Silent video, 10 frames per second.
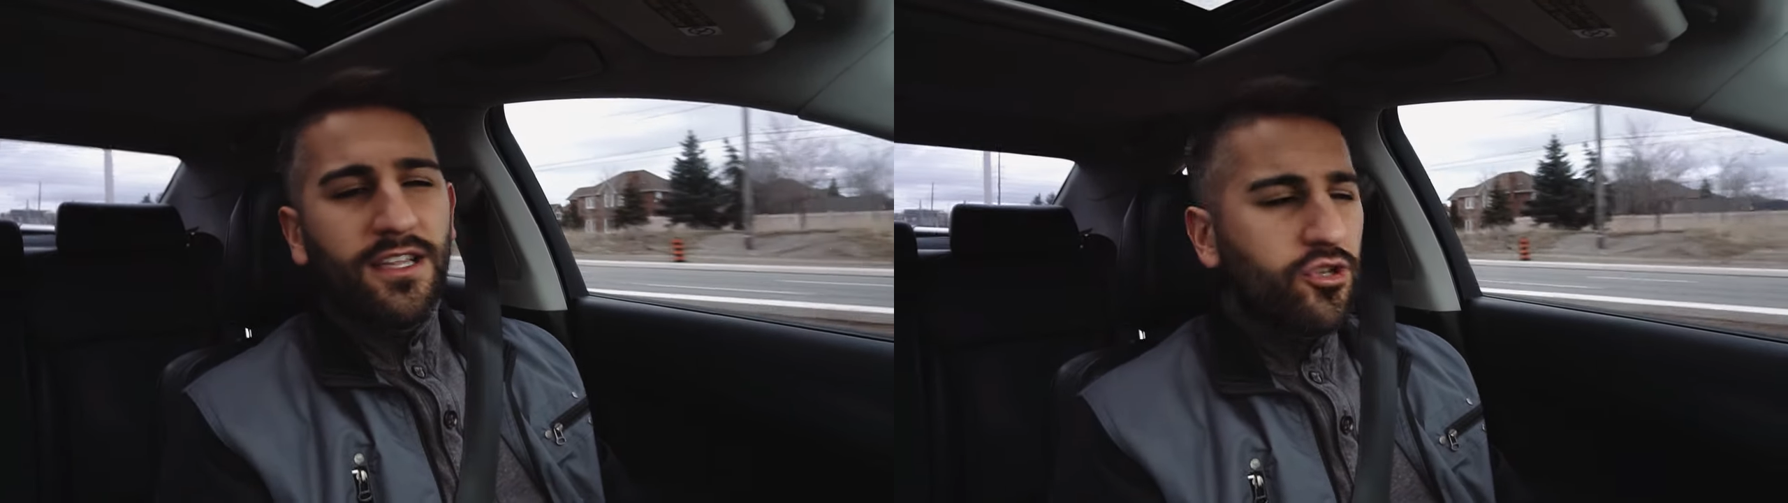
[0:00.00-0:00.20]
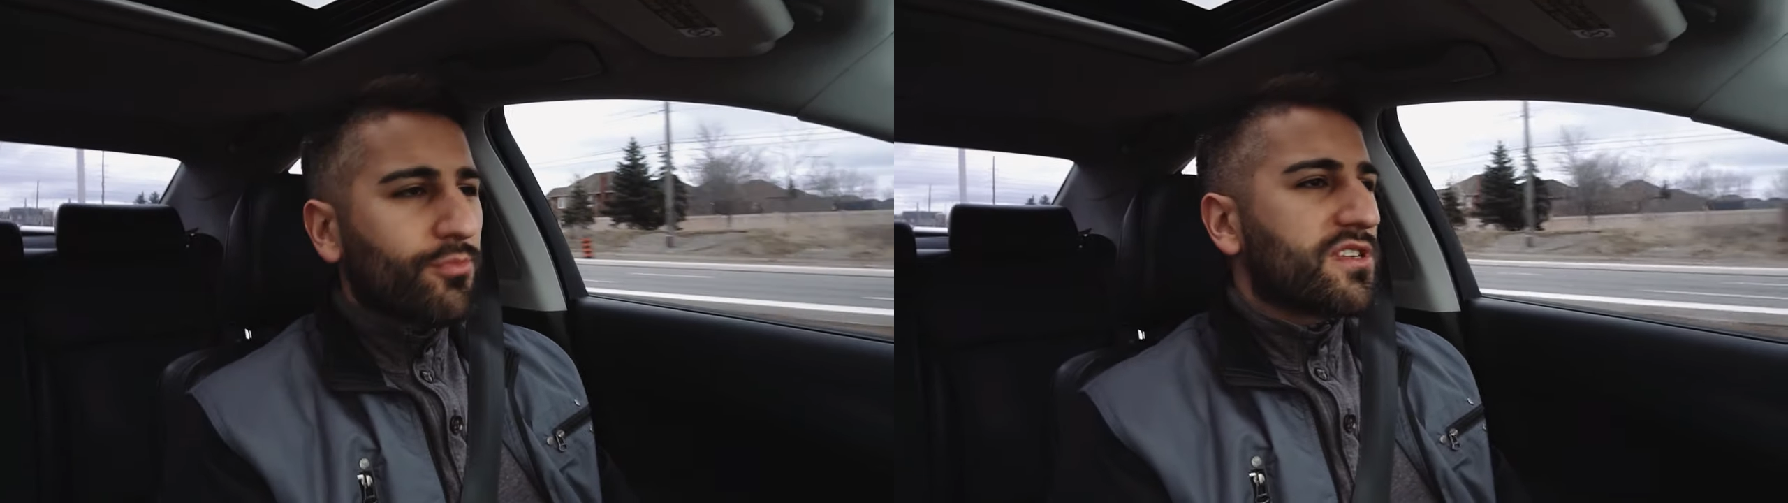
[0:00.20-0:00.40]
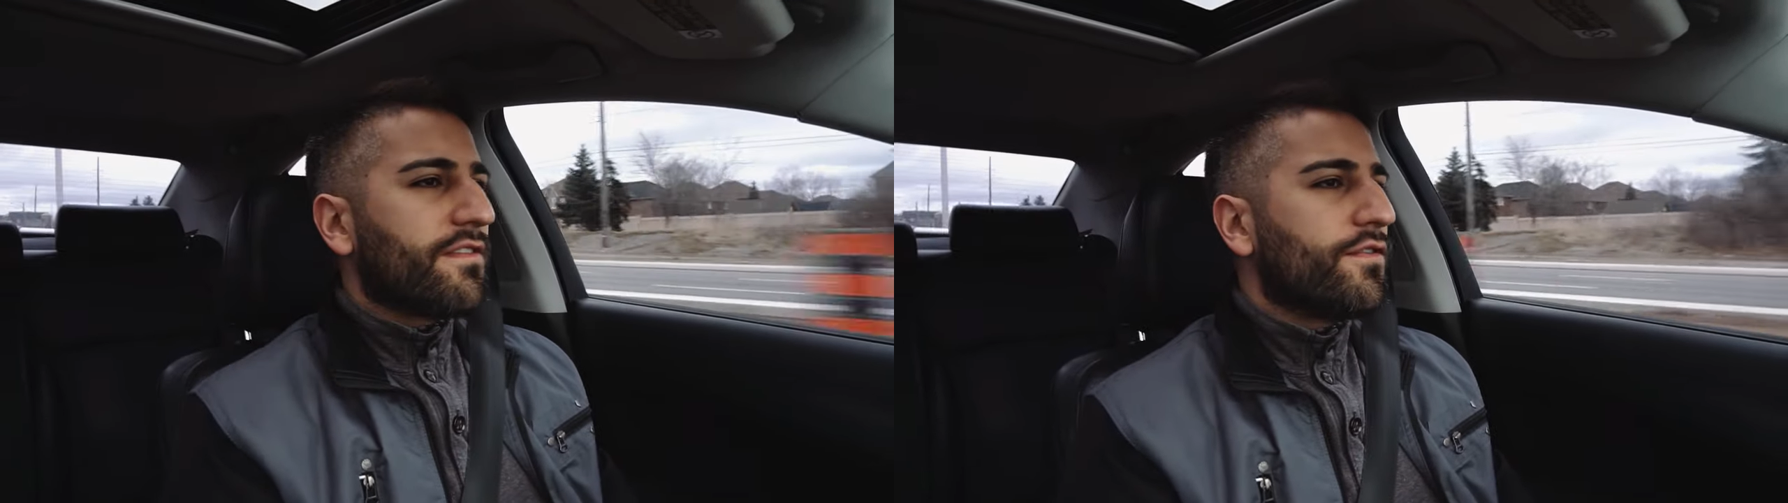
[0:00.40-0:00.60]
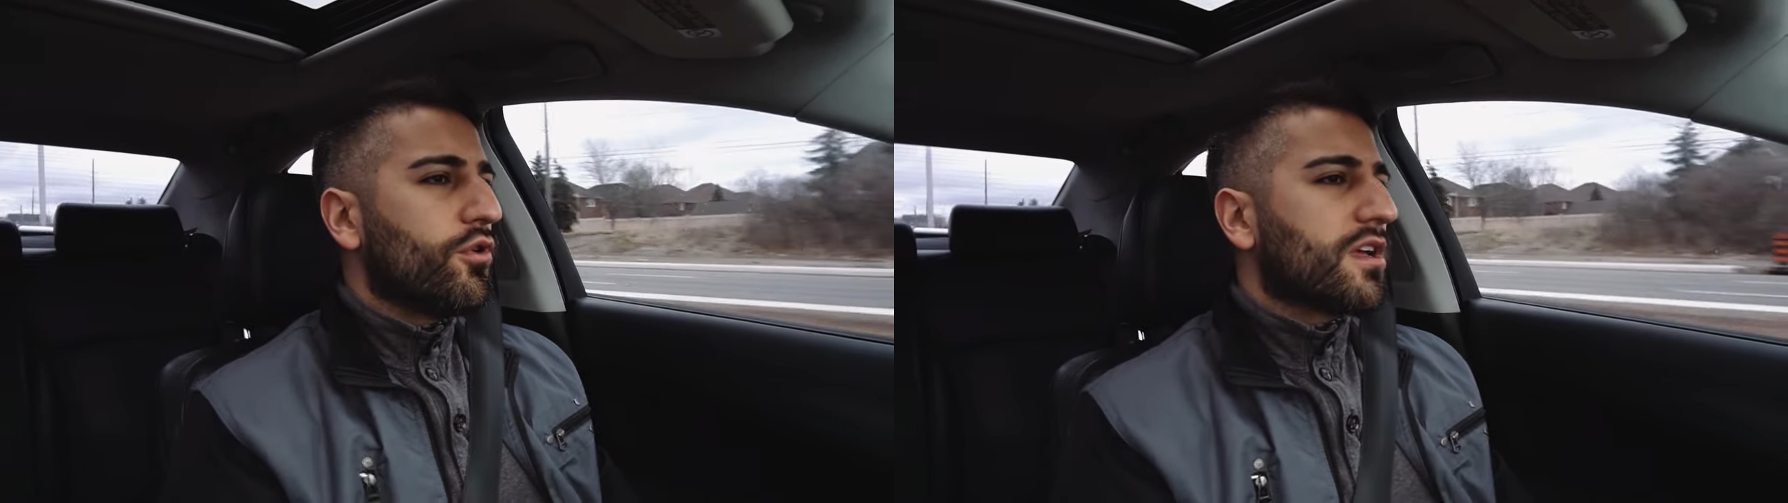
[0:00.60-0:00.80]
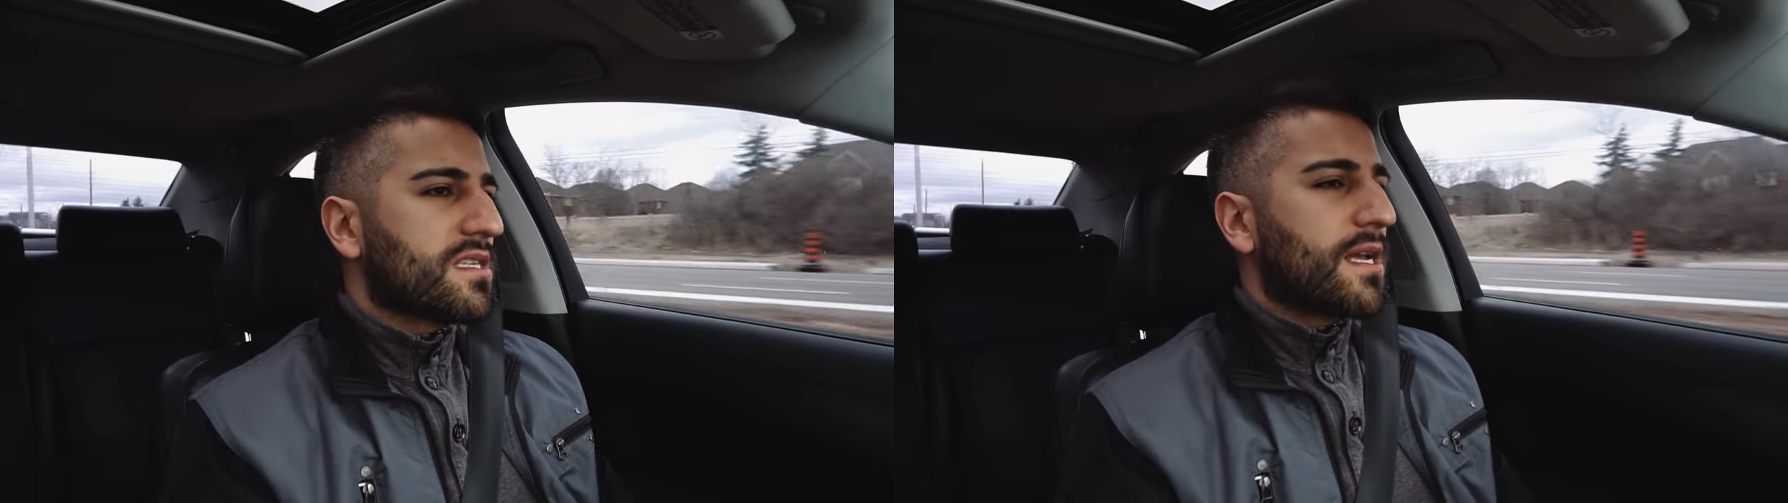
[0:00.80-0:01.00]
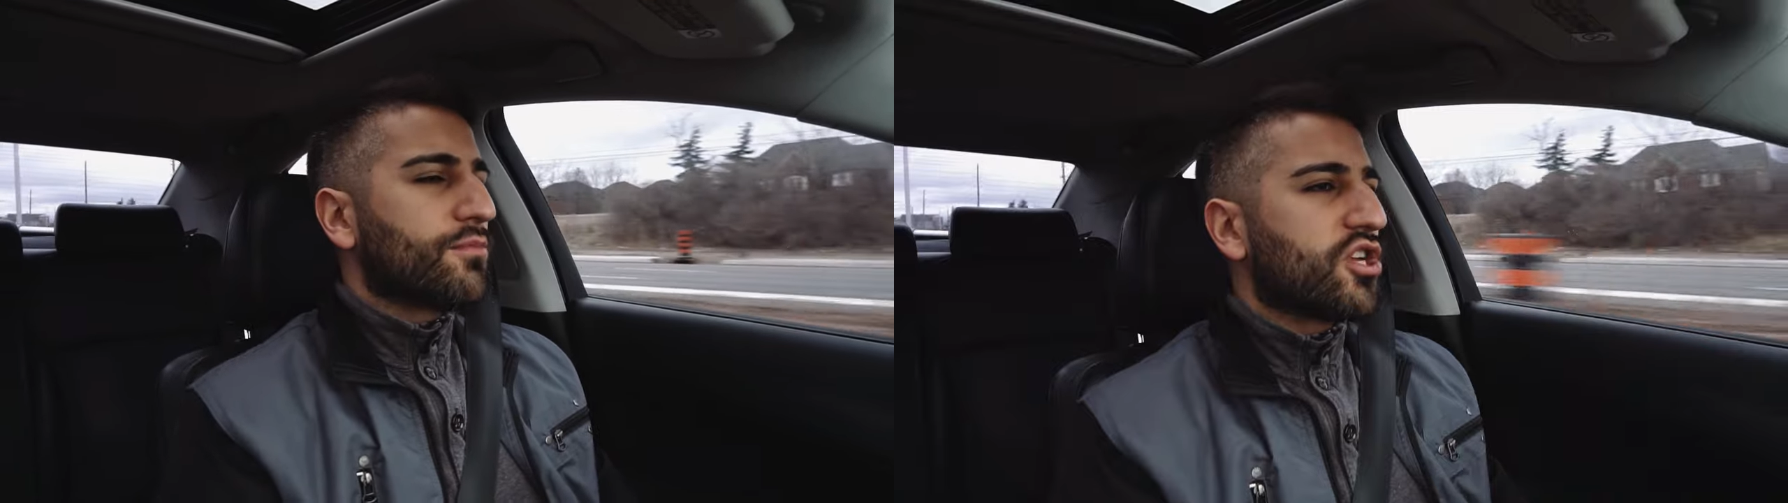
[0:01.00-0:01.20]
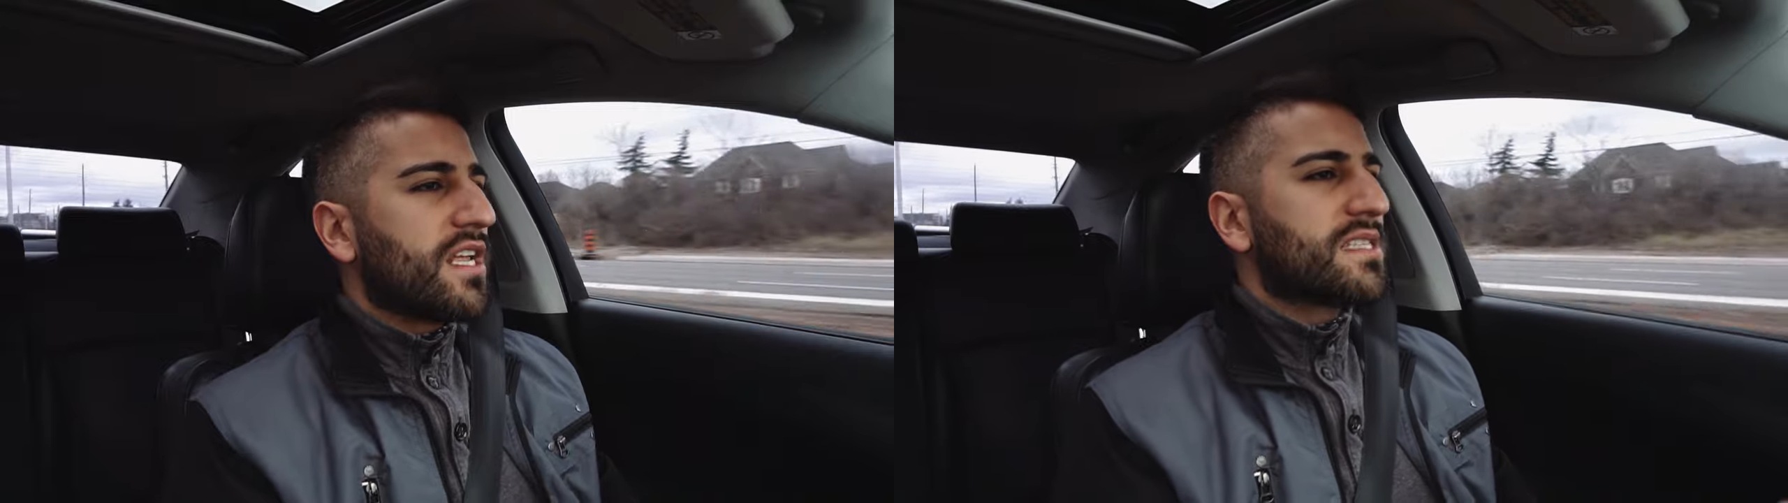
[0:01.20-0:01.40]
in terms of fuel consumption.